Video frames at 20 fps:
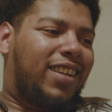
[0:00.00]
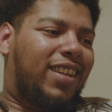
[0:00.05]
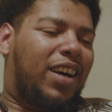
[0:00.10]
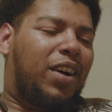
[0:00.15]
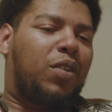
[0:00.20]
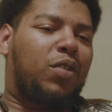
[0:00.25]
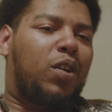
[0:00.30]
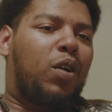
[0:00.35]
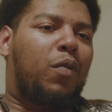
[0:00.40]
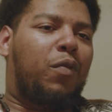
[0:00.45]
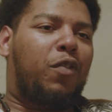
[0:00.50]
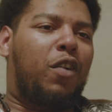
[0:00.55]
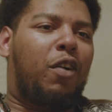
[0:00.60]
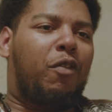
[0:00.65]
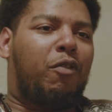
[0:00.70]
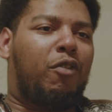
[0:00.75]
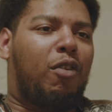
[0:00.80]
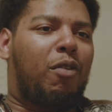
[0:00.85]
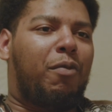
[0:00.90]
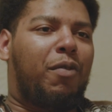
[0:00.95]
I don't know
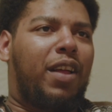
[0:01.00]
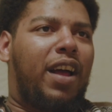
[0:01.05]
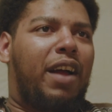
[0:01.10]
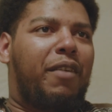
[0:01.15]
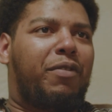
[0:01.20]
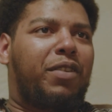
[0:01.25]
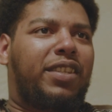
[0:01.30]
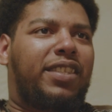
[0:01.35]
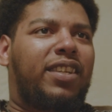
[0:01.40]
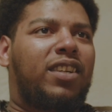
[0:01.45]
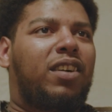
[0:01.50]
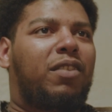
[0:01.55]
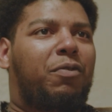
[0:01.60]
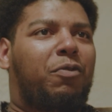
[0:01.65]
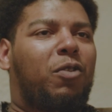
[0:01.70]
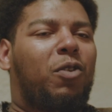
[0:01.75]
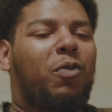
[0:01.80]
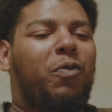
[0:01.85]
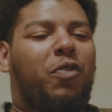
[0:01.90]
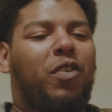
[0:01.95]
if every single
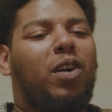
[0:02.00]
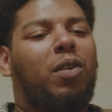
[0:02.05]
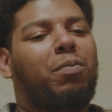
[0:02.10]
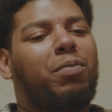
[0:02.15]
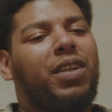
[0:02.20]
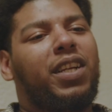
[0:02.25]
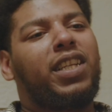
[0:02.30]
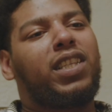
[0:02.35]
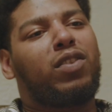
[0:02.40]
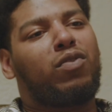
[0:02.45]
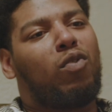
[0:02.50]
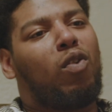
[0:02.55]
film needs a